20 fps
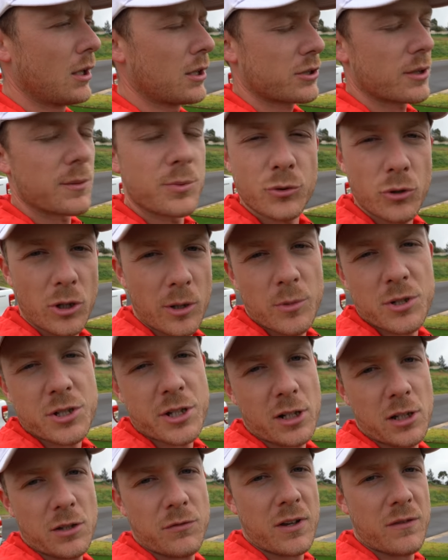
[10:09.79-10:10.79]
Subscribe to the
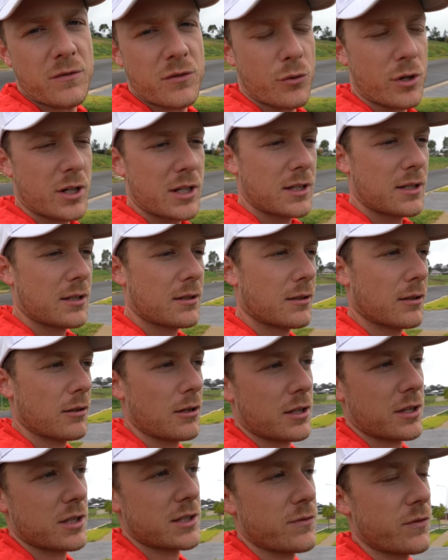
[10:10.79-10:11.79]
channel if you haven't already.
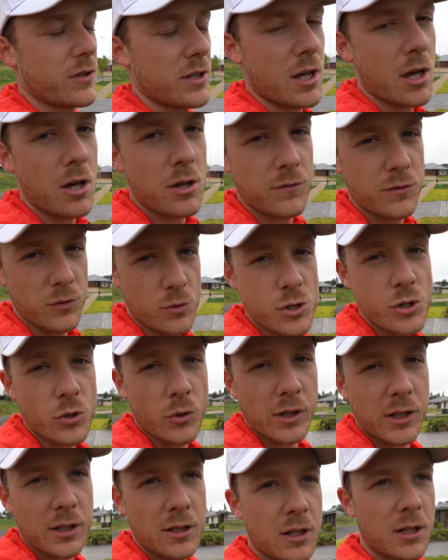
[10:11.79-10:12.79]
Like this video if you
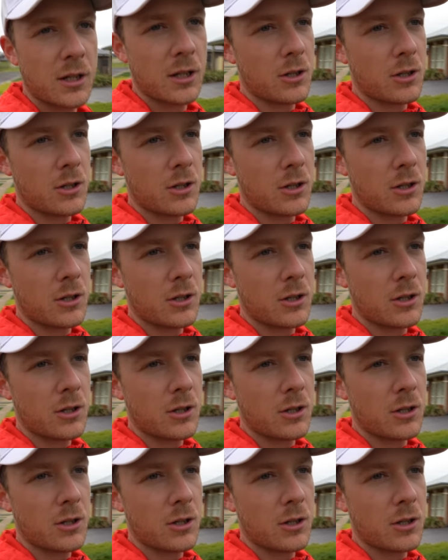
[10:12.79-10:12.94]
enjoyed it